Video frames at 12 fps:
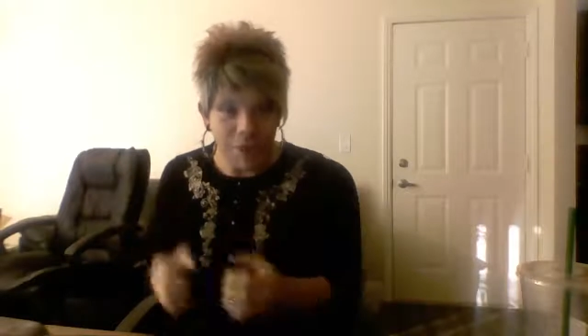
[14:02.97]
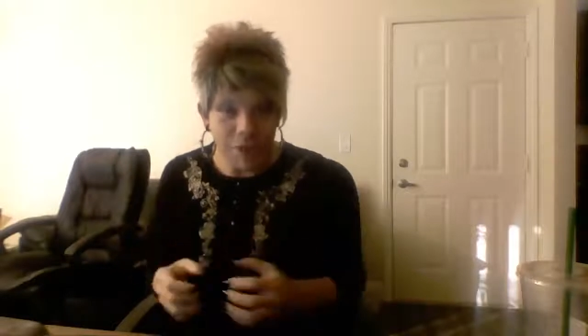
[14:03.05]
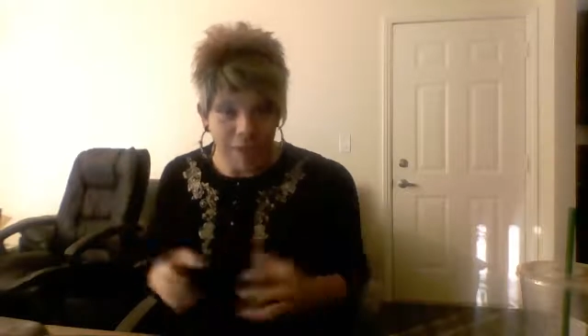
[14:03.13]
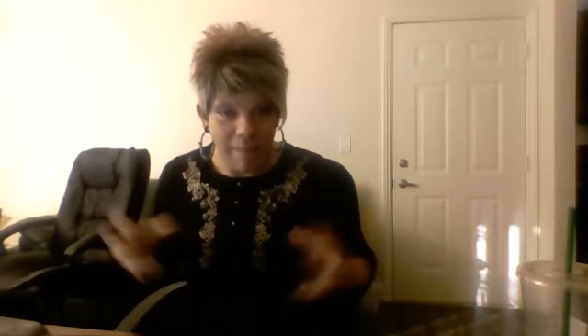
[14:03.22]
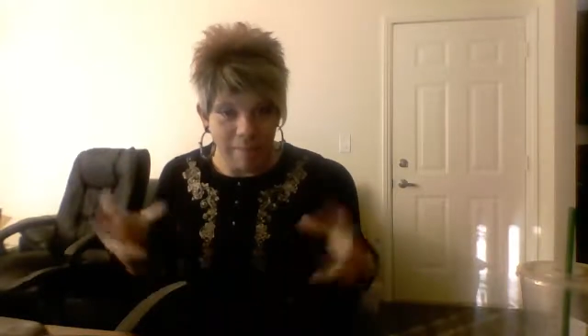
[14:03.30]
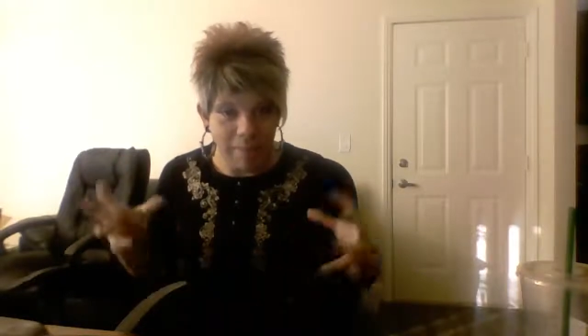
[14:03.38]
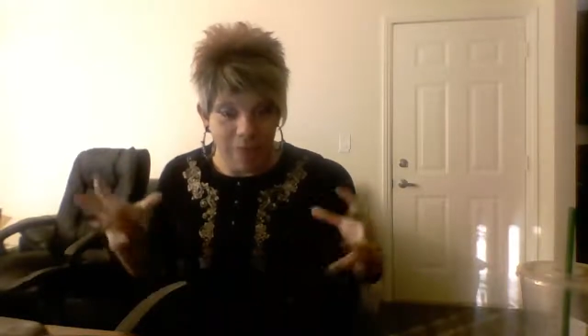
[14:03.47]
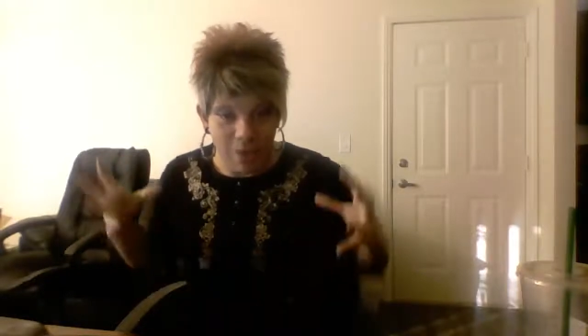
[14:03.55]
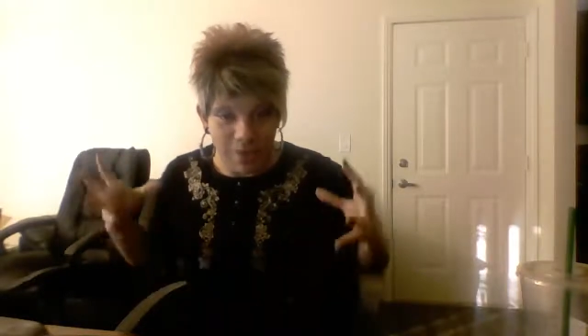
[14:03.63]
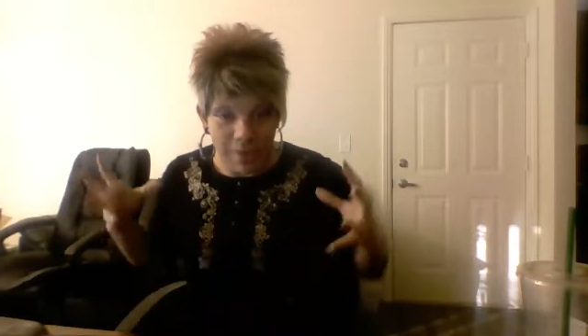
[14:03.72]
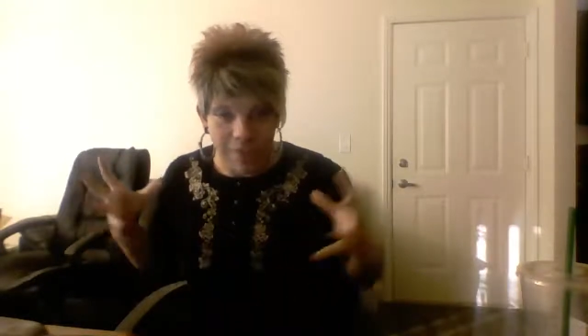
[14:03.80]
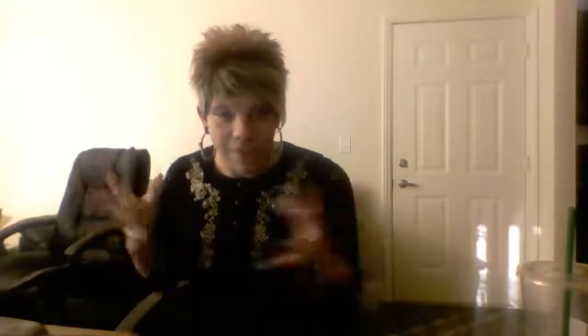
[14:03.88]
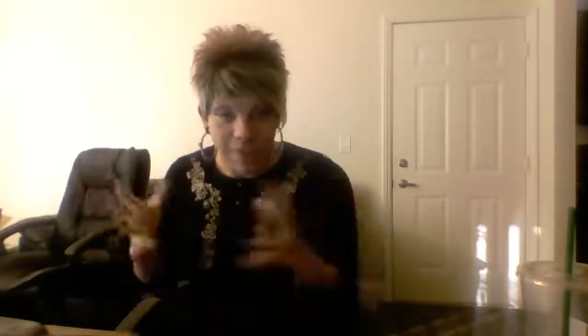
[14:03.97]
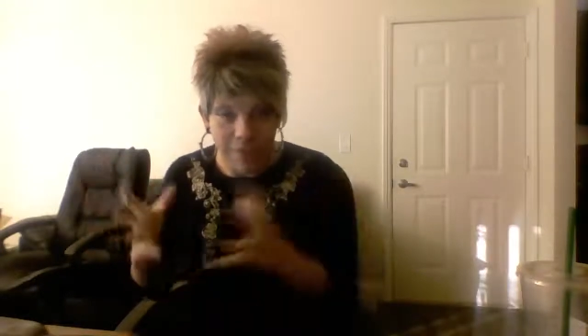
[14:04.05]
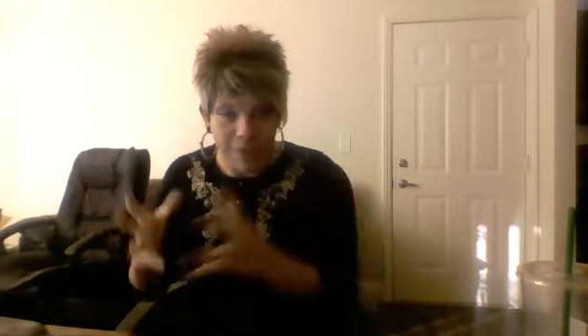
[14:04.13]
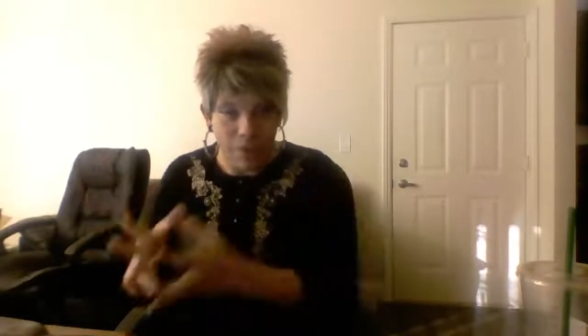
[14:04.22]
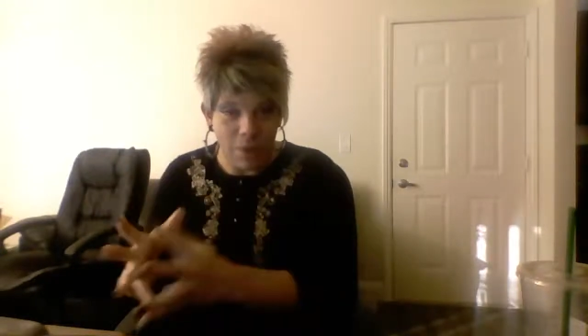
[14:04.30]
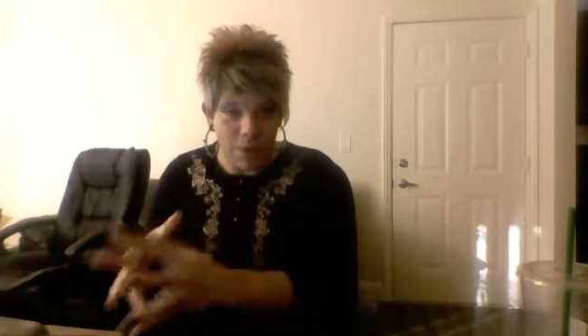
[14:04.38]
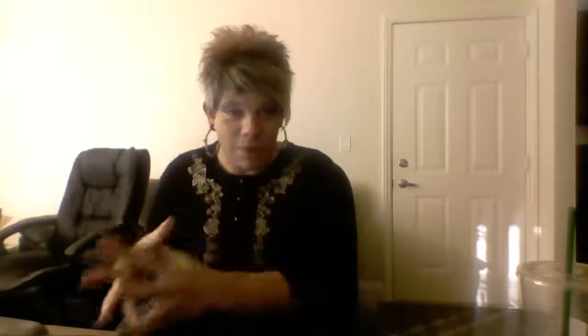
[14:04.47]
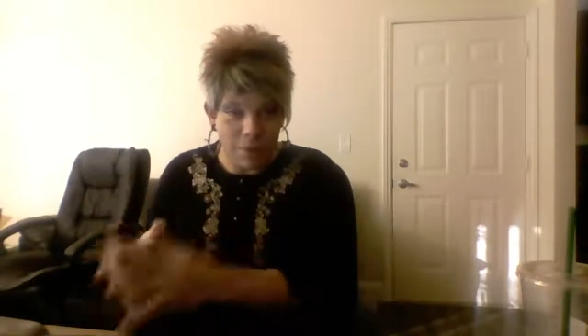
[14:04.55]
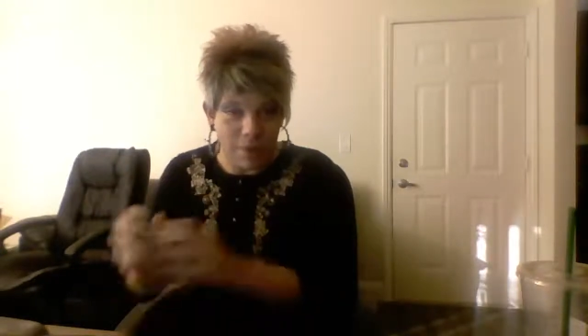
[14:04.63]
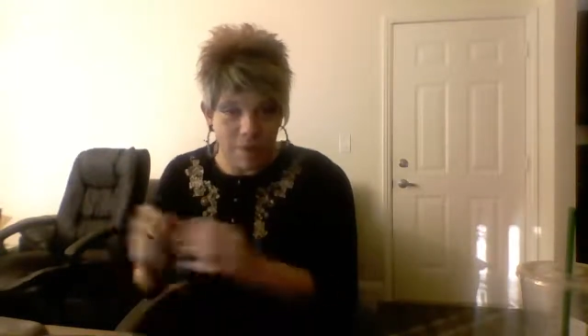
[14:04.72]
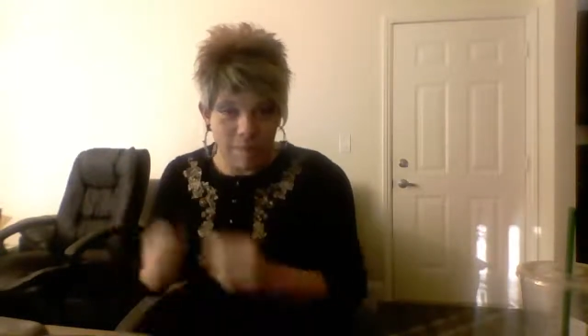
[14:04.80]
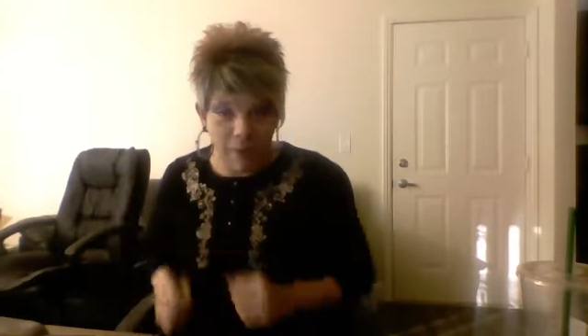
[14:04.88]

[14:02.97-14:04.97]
shape is just continued on to the